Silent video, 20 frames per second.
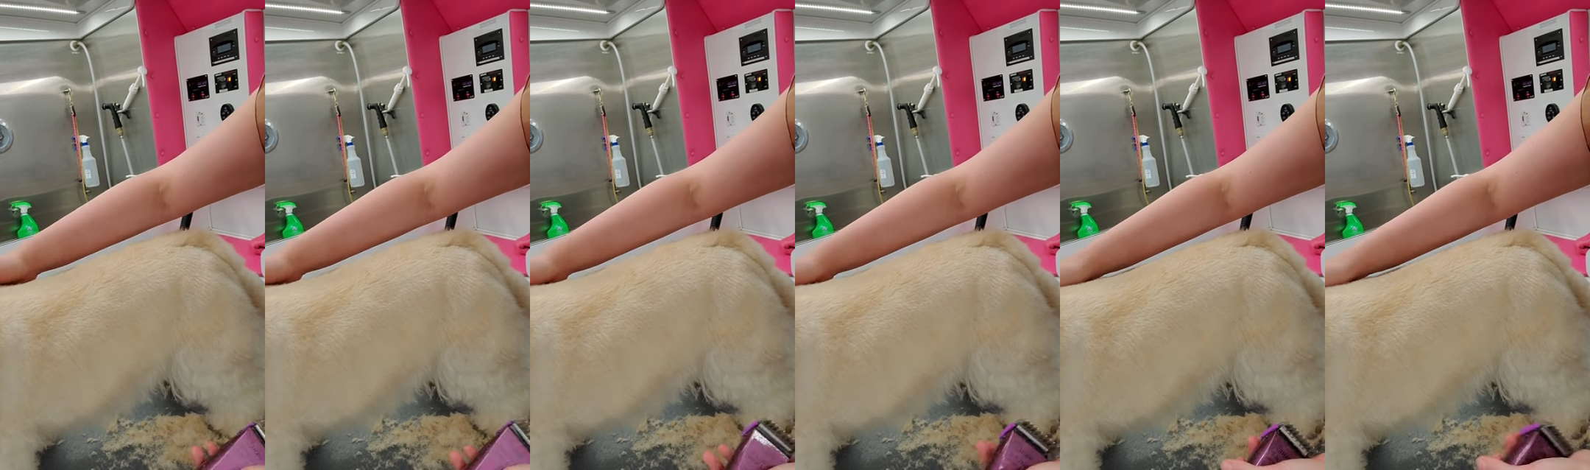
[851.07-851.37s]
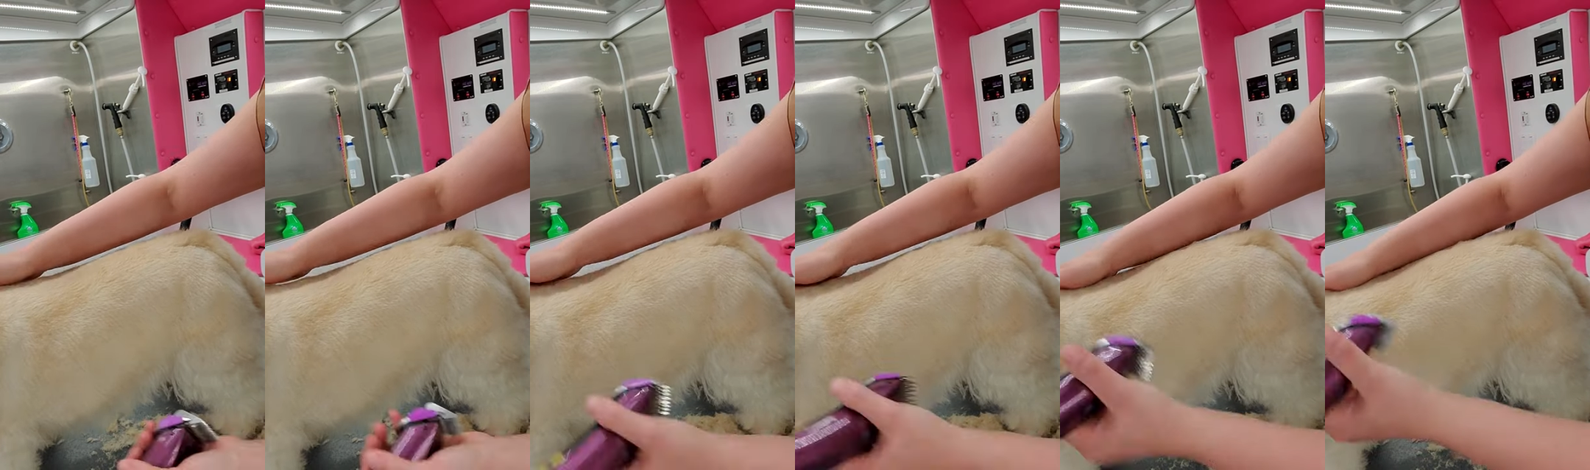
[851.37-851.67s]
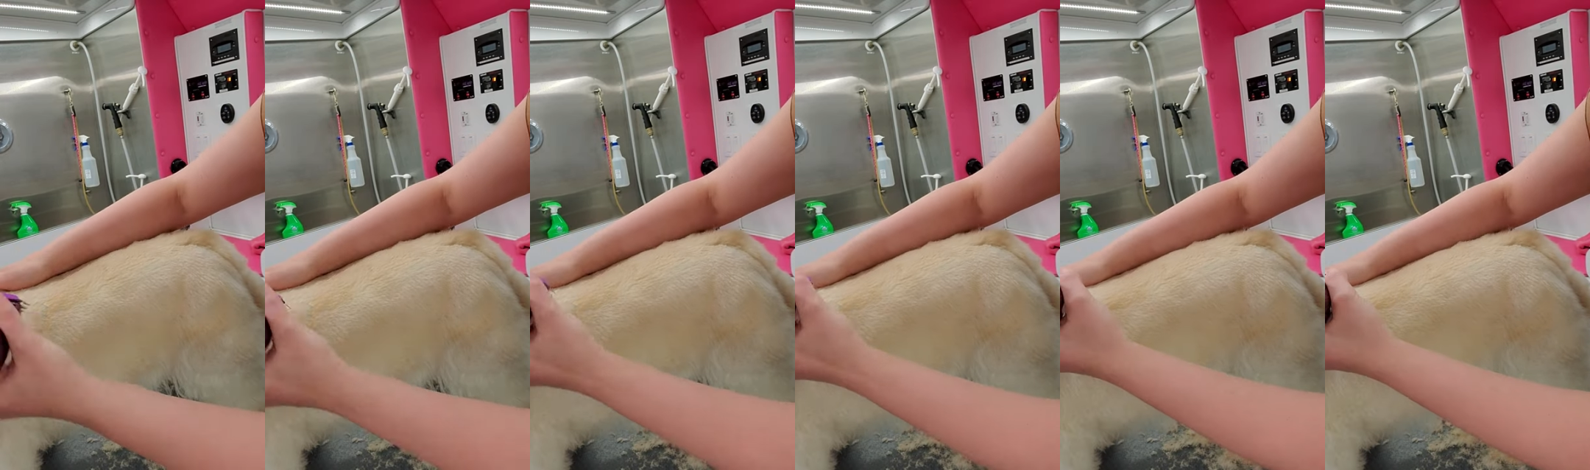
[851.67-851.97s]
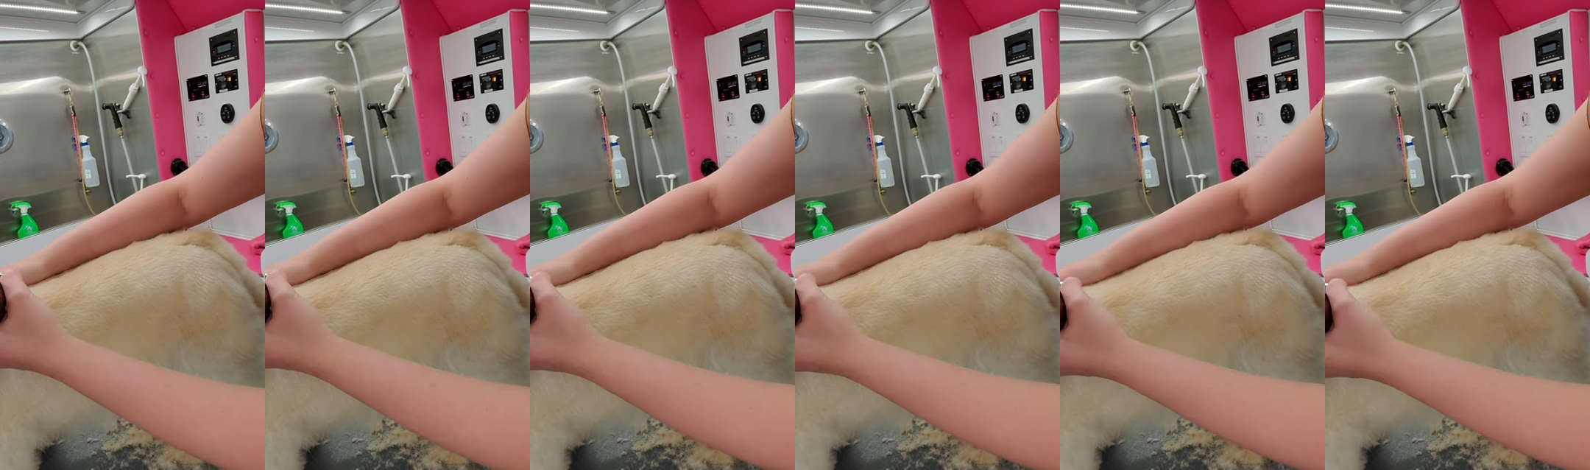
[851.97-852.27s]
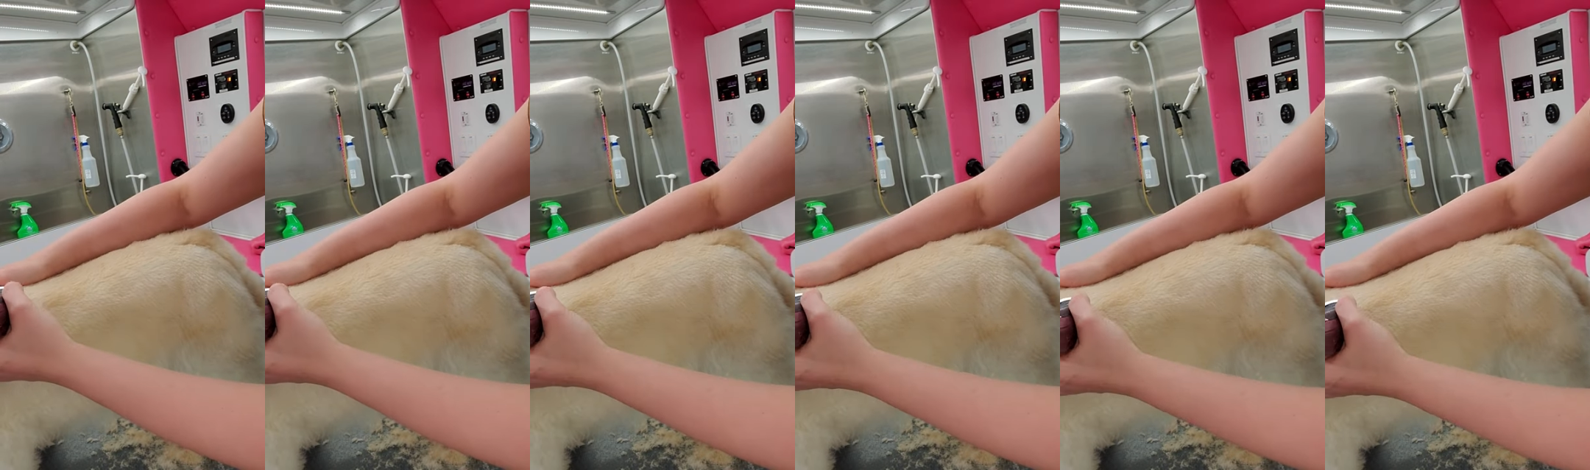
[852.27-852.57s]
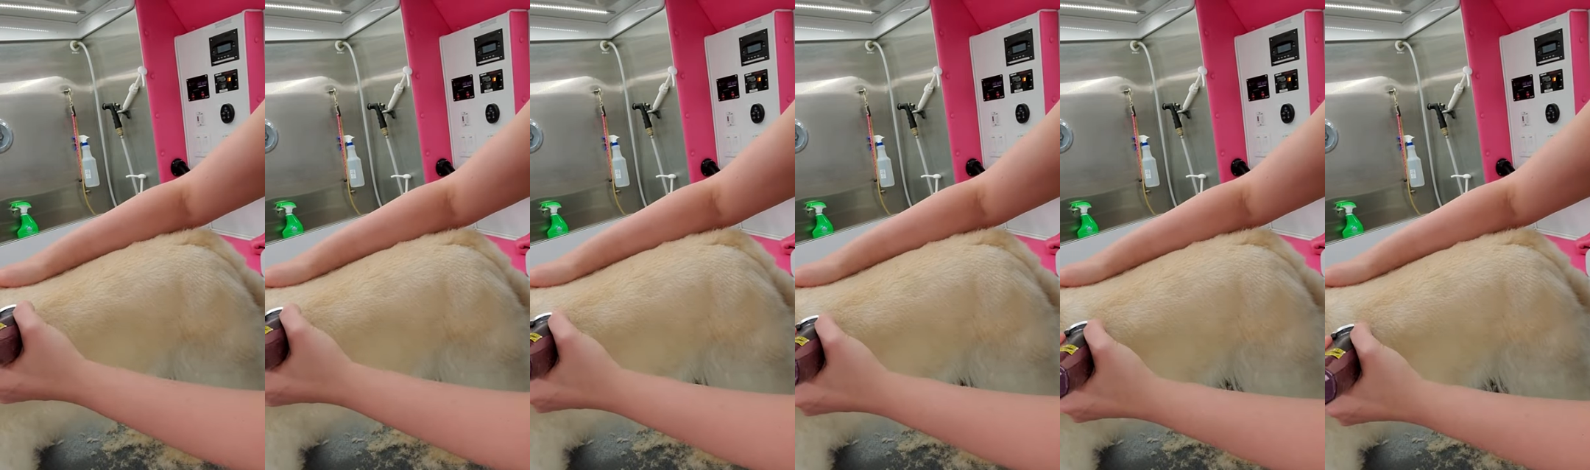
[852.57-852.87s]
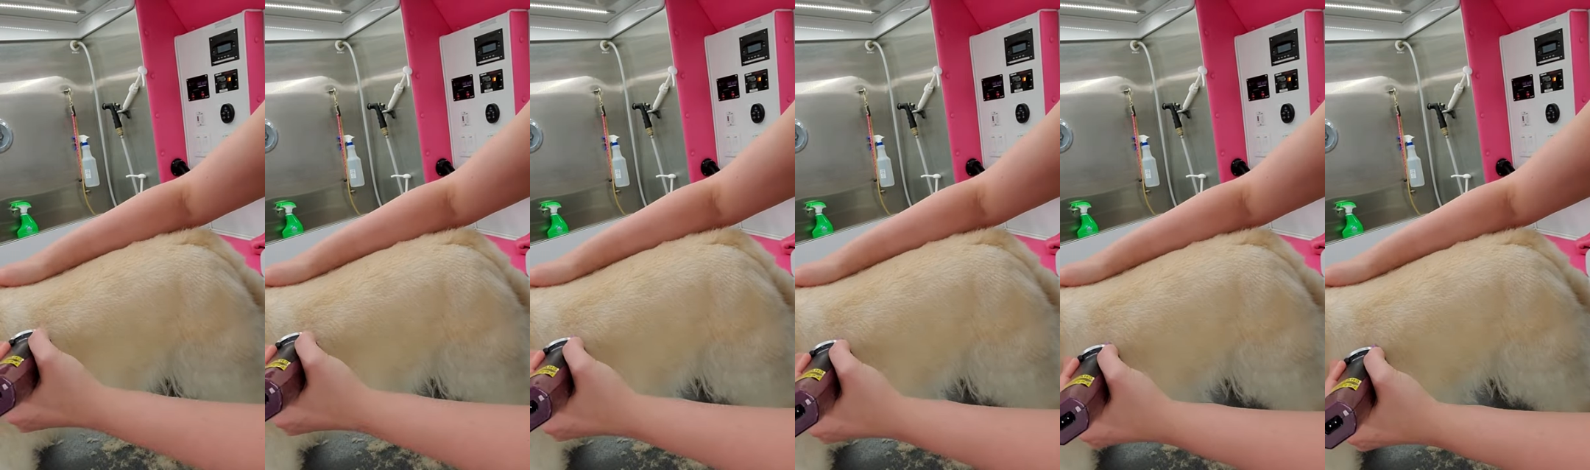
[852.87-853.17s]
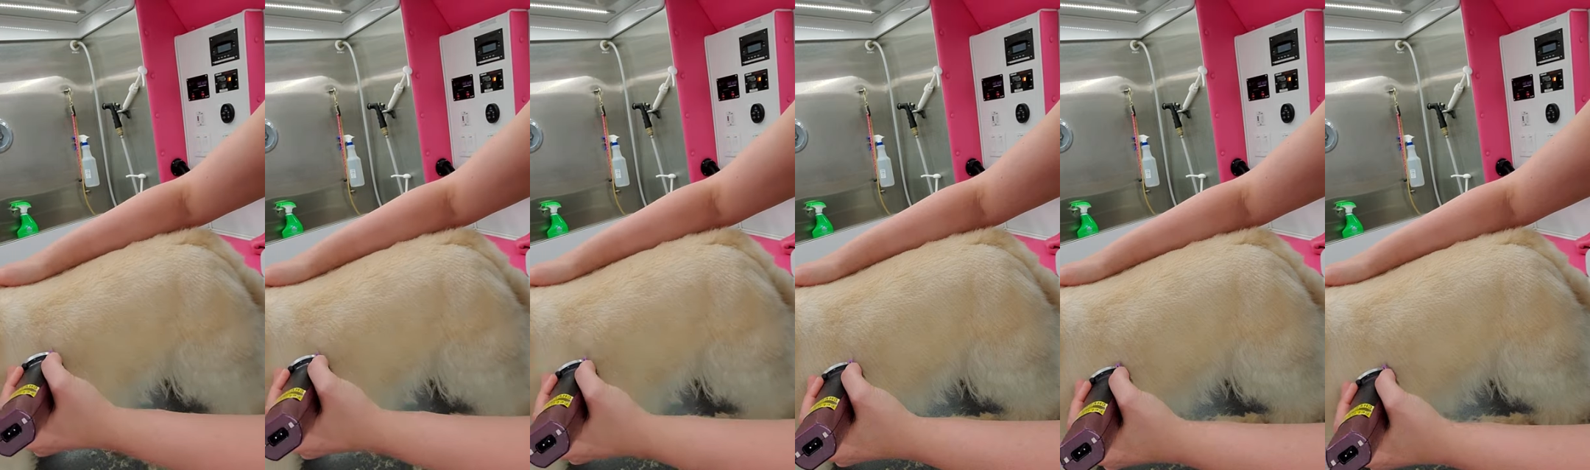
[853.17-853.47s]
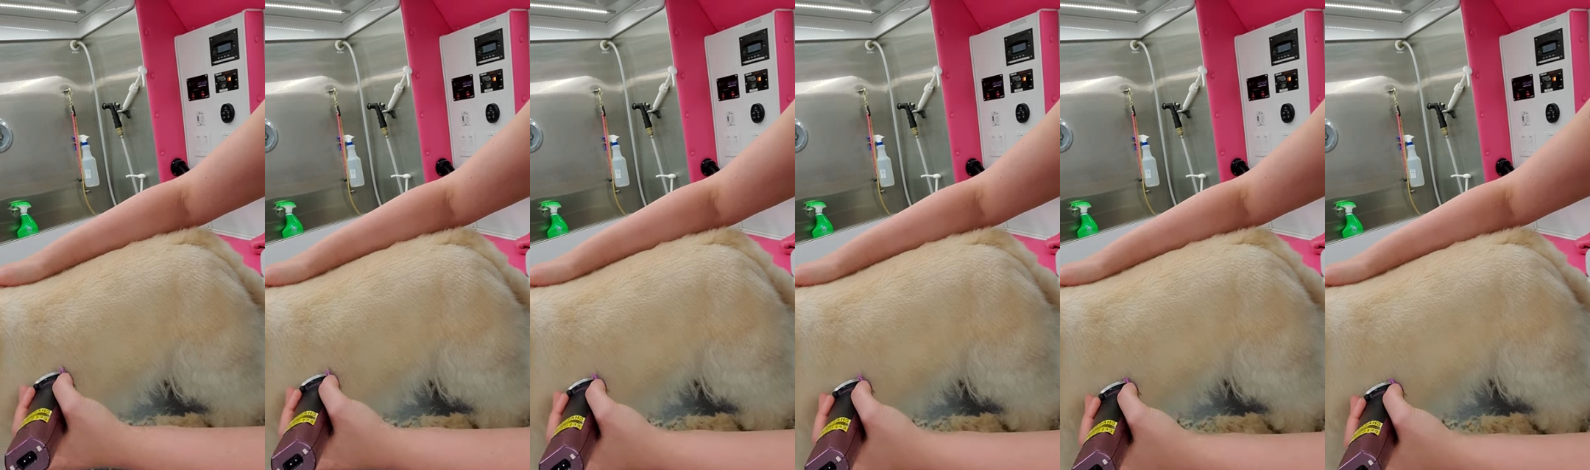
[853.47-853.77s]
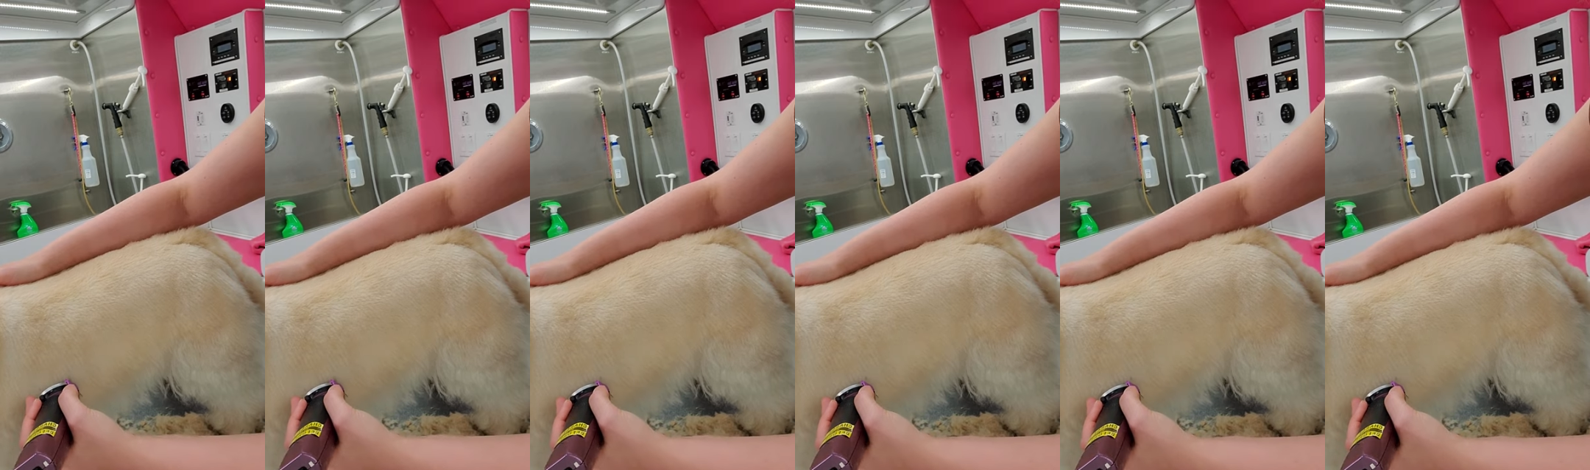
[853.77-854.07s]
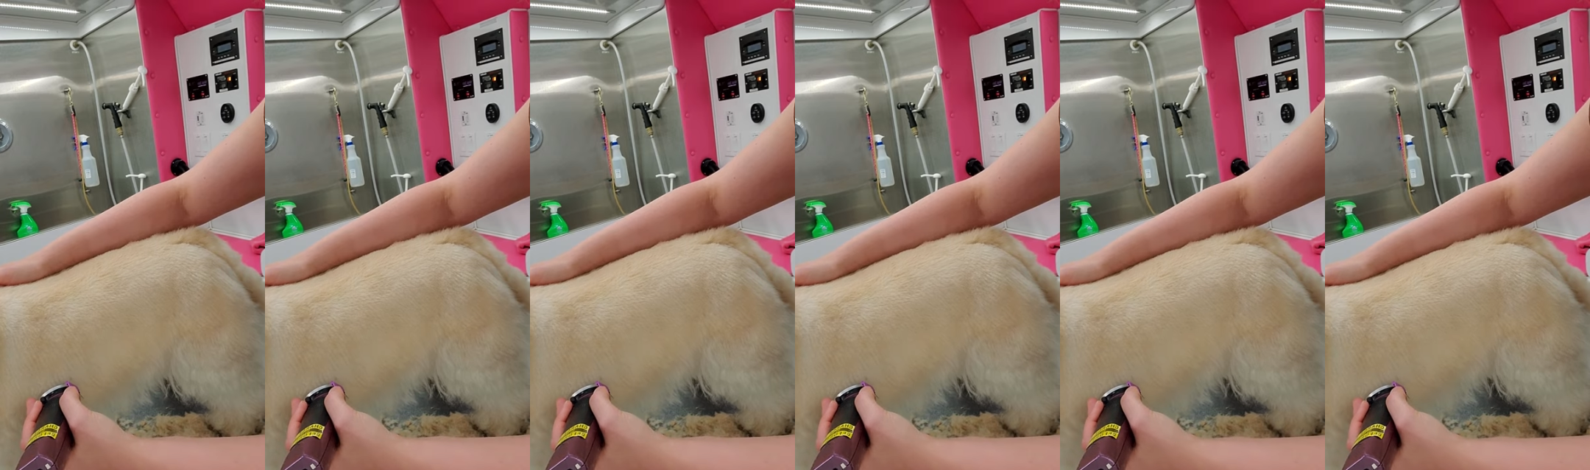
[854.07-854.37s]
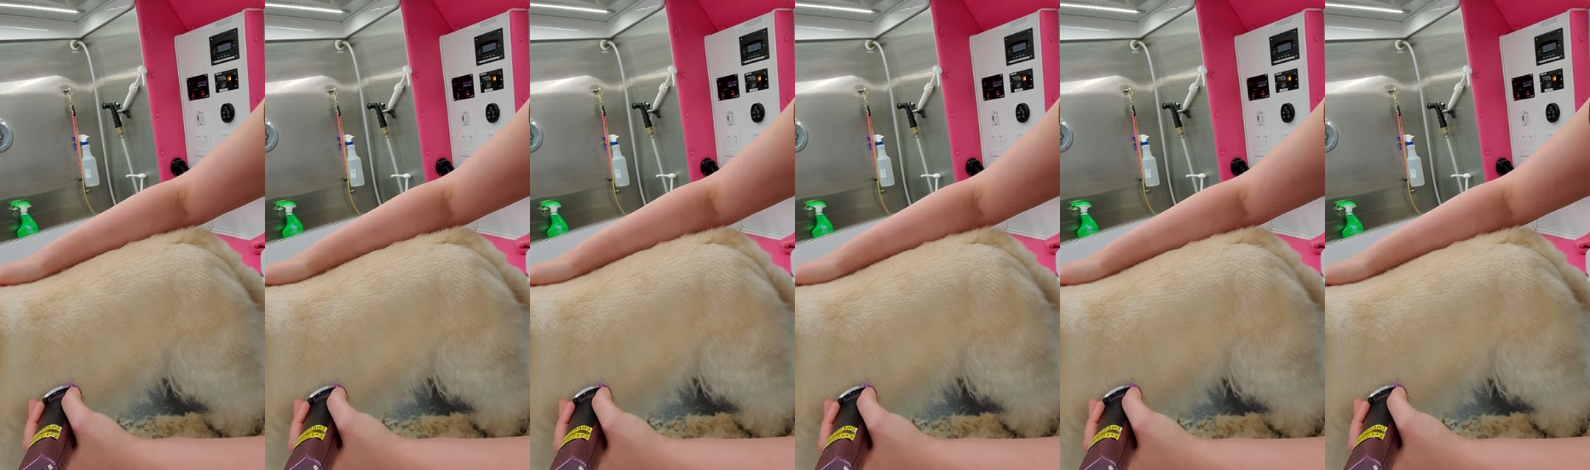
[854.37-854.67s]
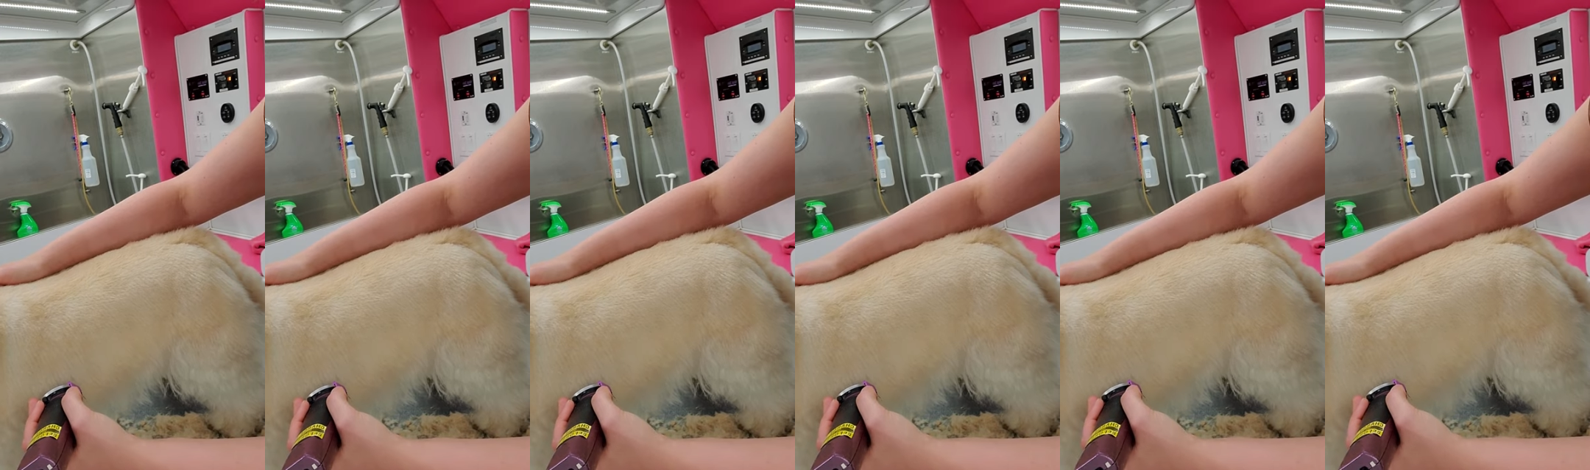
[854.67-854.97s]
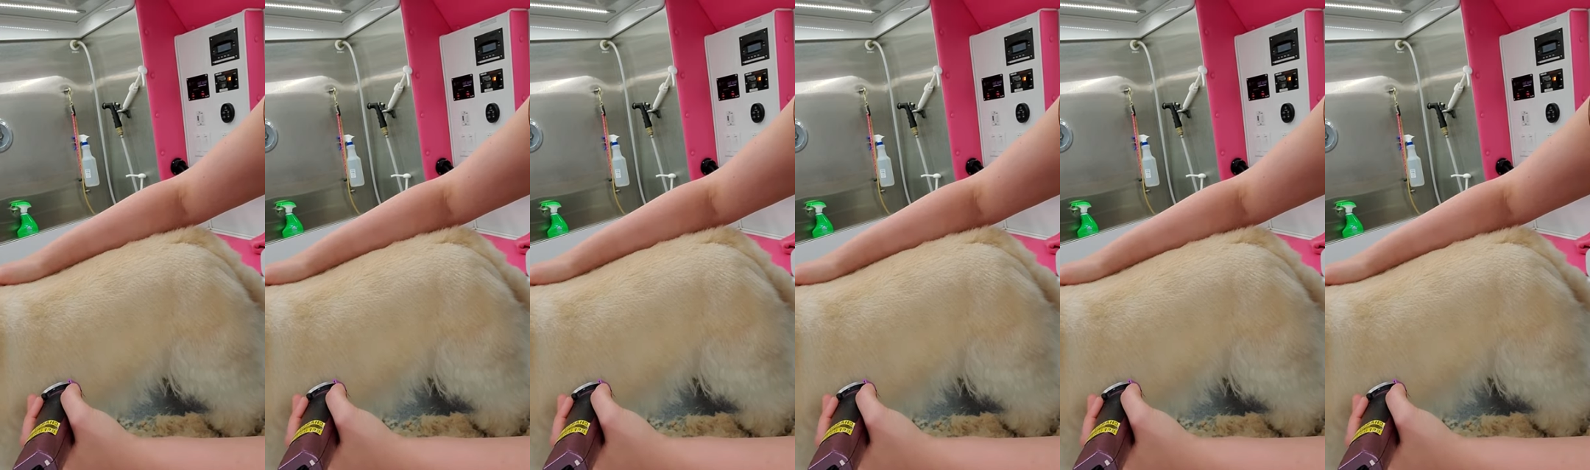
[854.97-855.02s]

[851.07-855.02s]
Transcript: [unreadable: no face in view]